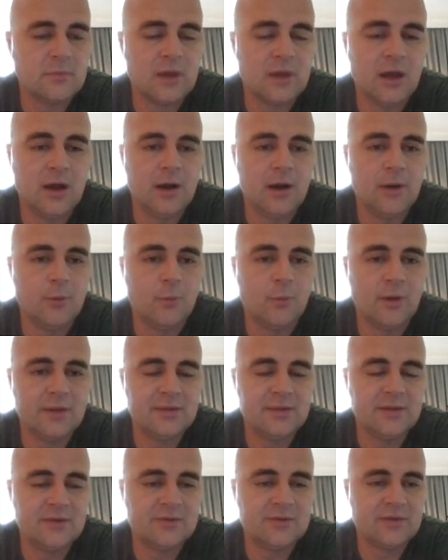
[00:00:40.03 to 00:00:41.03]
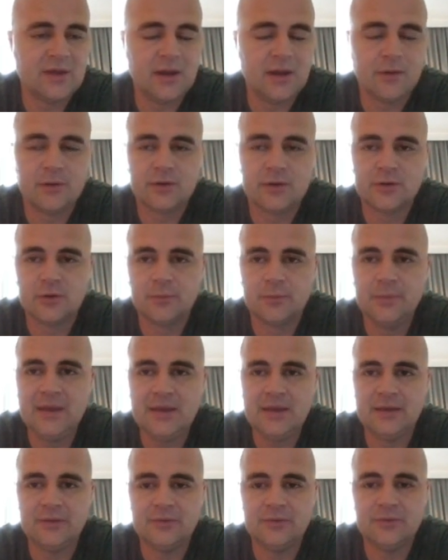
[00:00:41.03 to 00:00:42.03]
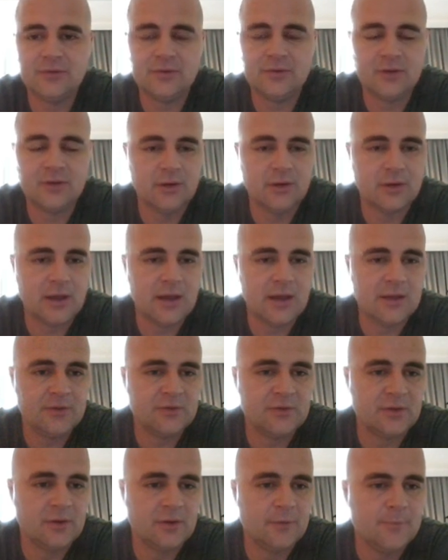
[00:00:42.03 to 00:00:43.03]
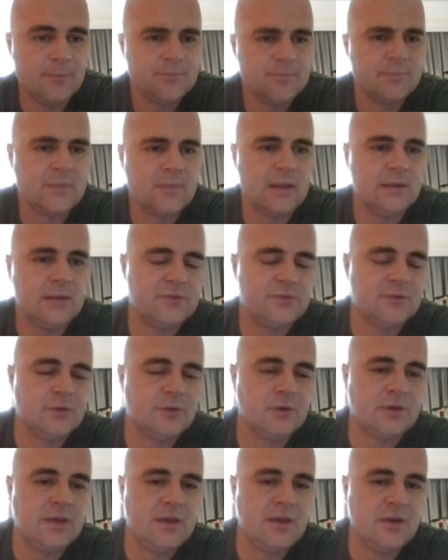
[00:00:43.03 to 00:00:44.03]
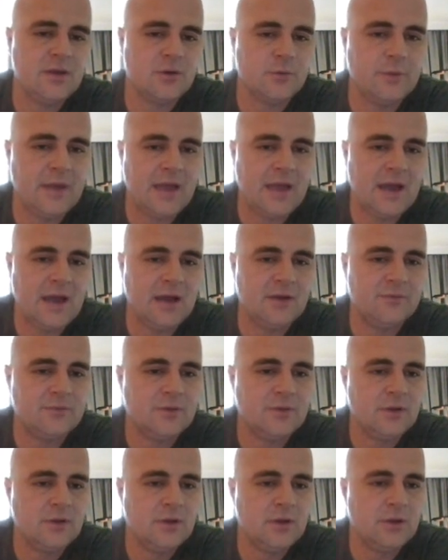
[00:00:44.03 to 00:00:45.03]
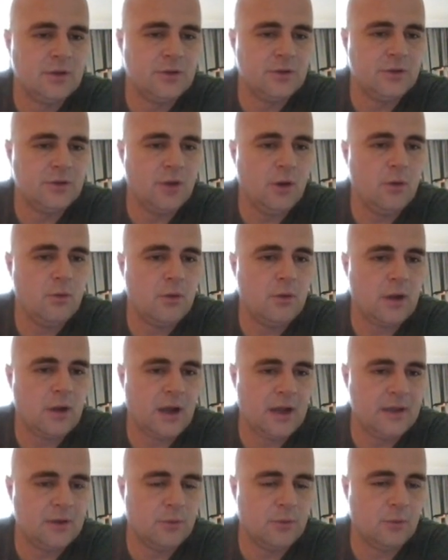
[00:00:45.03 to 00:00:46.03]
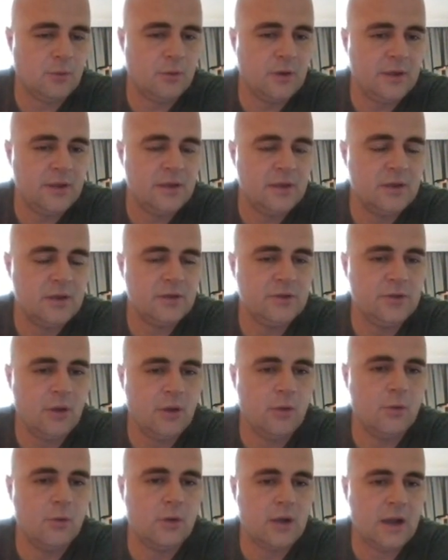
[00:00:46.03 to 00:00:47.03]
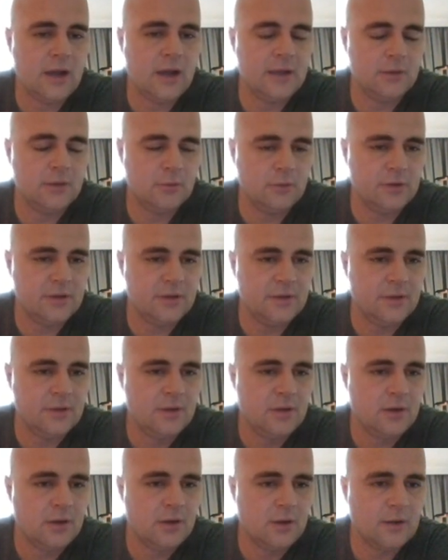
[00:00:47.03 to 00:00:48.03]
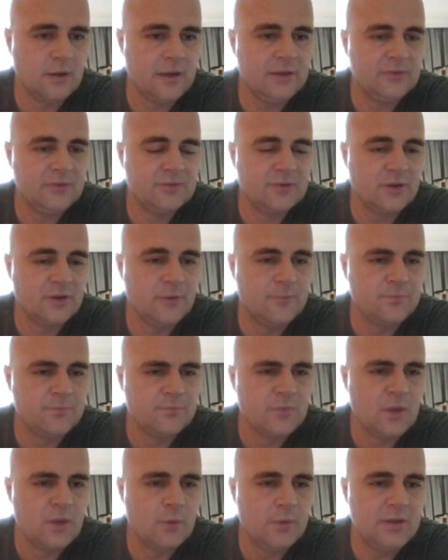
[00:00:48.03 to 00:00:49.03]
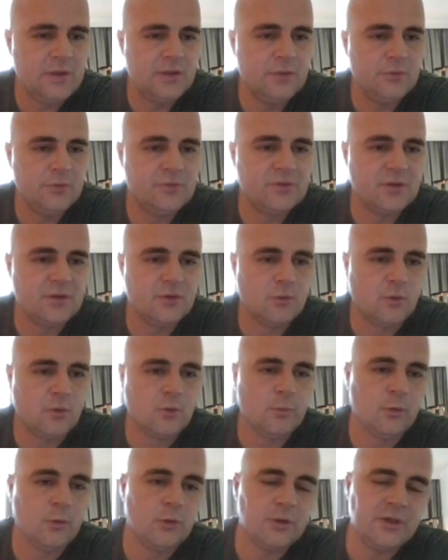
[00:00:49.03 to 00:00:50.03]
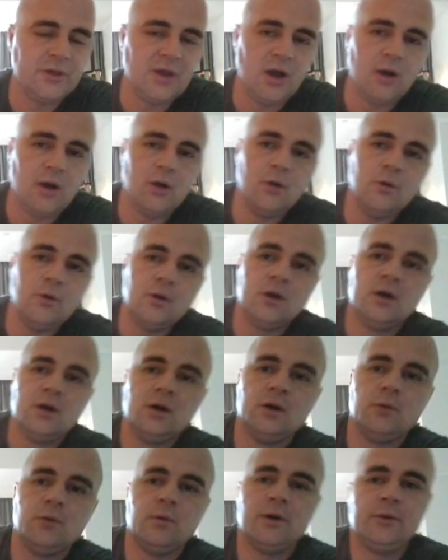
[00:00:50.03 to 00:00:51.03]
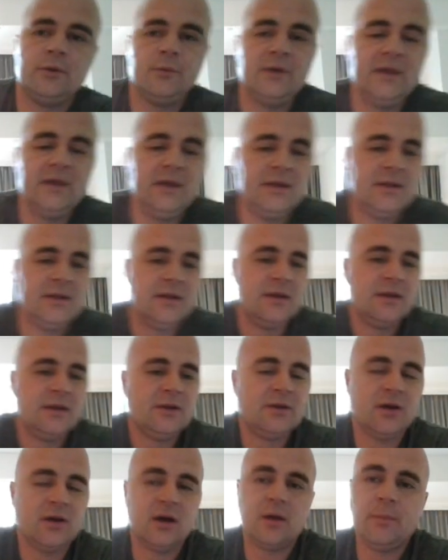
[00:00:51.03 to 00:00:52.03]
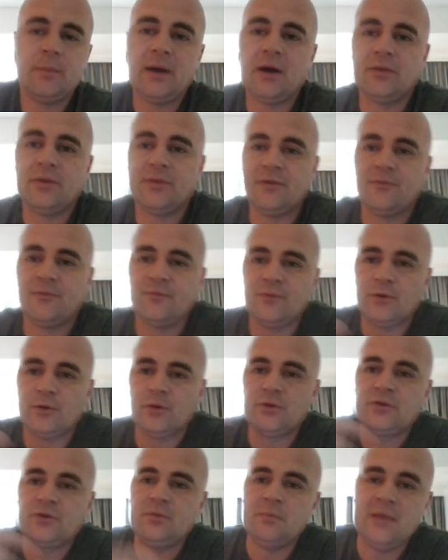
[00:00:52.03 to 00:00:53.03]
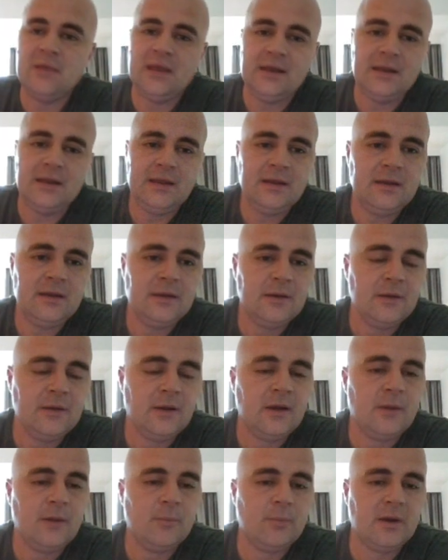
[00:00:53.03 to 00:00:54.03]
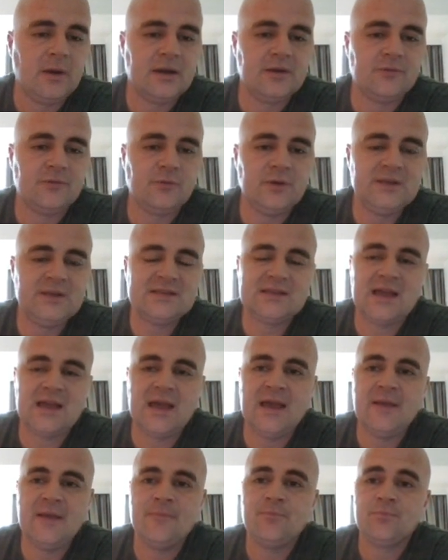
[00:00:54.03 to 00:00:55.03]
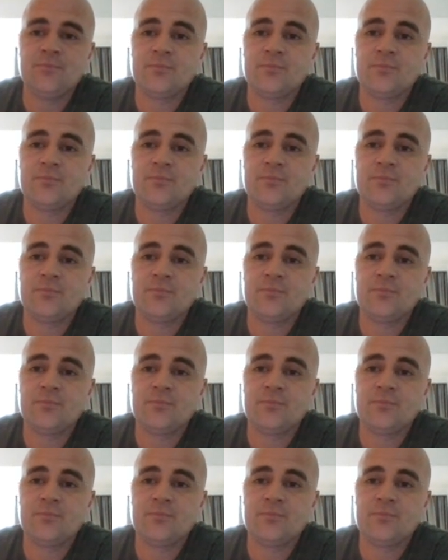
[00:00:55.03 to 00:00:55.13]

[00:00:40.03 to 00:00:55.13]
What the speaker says: what this character means. Okay, so let's look here. We have yo kai hui, yo kai hui. All right, so we use the normal yo when we talk about the first meeting, but if we say,